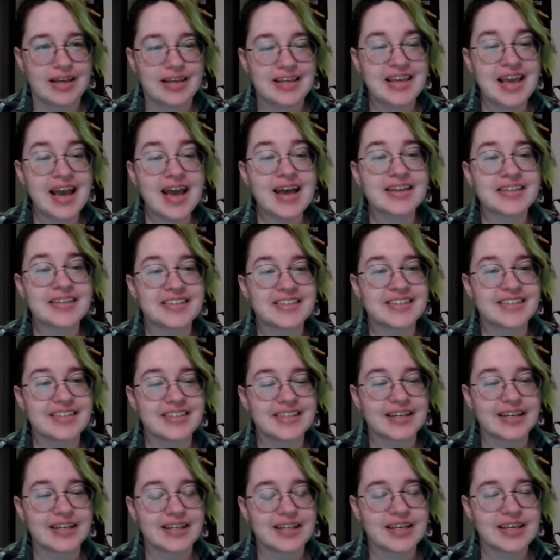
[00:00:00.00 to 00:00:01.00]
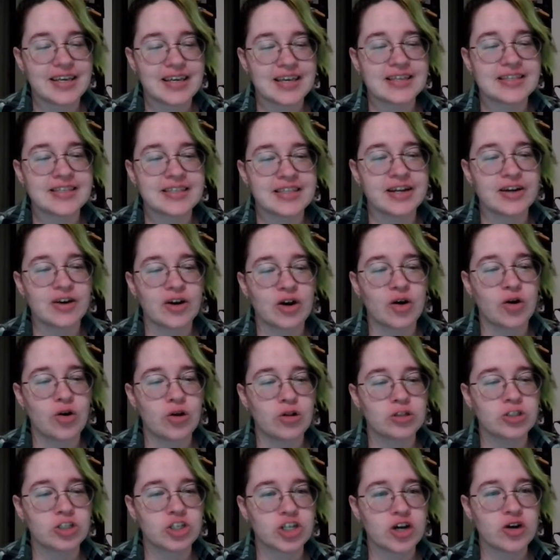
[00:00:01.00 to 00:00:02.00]
Yes. Like, isn't there a
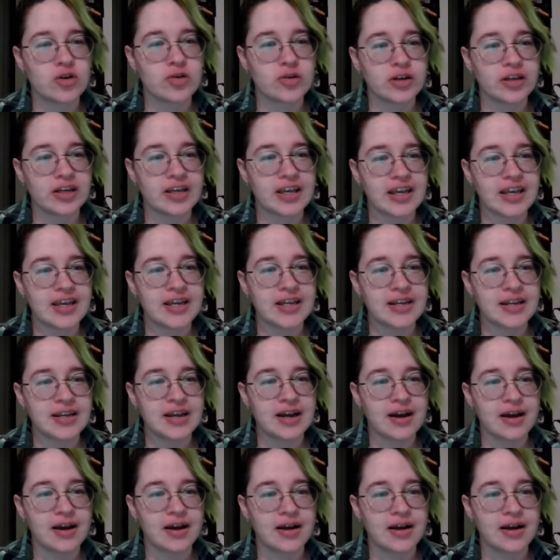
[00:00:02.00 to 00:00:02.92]
whole joke in